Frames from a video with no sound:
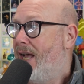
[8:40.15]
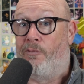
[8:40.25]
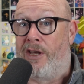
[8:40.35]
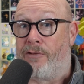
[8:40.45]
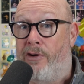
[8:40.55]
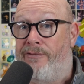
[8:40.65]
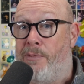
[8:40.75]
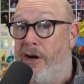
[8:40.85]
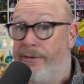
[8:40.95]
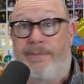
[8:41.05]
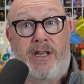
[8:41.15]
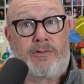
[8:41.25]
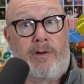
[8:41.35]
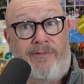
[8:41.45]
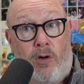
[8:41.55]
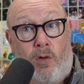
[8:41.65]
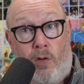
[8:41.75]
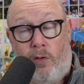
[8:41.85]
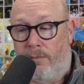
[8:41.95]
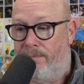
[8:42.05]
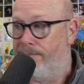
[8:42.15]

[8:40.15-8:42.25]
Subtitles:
There's room for both. There's room for all,